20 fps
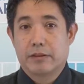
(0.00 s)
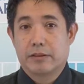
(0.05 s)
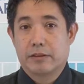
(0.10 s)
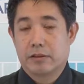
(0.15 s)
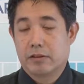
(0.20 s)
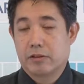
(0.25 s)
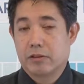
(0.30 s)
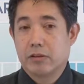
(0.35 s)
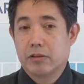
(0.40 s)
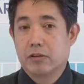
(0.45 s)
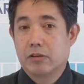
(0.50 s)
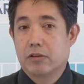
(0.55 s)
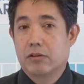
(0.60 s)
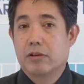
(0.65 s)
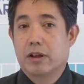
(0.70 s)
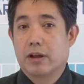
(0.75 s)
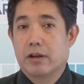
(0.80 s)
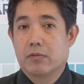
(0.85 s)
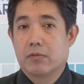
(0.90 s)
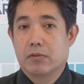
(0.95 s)
secure your
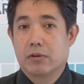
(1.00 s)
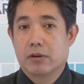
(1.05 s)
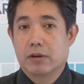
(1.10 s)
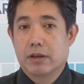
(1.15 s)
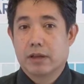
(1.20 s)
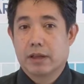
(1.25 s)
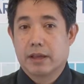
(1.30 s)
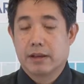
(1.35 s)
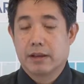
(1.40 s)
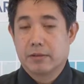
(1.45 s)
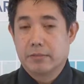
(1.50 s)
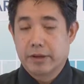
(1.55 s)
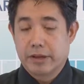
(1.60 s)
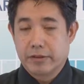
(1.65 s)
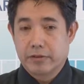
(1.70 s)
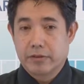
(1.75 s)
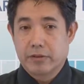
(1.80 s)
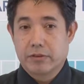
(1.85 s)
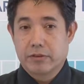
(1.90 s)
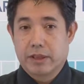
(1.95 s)
network and to make
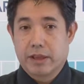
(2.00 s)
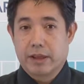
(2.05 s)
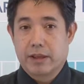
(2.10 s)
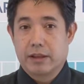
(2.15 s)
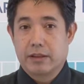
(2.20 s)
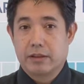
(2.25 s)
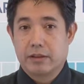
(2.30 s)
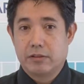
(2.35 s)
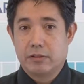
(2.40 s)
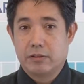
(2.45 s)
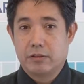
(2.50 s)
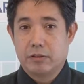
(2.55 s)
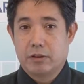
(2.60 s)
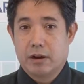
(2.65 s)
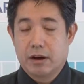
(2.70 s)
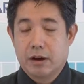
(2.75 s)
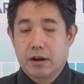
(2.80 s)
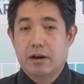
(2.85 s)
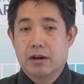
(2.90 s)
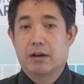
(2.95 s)
sure that you
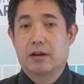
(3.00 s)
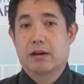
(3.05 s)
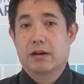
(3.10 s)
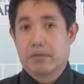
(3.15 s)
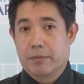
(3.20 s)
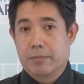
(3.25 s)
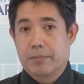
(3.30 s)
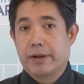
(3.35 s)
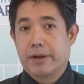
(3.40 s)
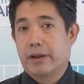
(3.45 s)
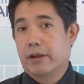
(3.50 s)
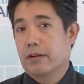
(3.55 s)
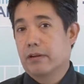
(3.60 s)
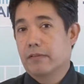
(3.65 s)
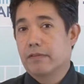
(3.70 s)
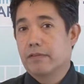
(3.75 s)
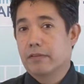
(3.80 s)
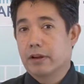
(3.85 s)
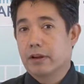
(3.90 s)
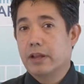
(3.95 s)
are
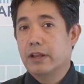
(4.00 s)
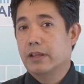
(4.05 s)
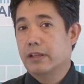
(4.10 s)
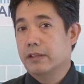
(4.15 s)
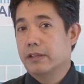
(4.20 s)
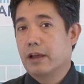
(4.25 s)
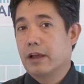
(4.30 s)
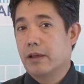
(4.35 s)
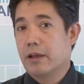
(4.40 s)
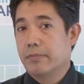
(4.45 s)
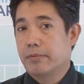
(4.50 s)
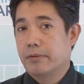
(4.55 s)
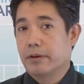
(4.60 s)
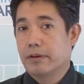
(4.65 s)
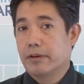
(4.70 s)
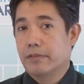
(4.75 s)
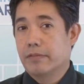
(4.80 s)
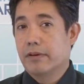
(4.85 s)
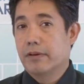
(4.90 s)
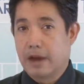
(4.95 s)
prepared for any type
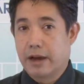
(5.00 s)
of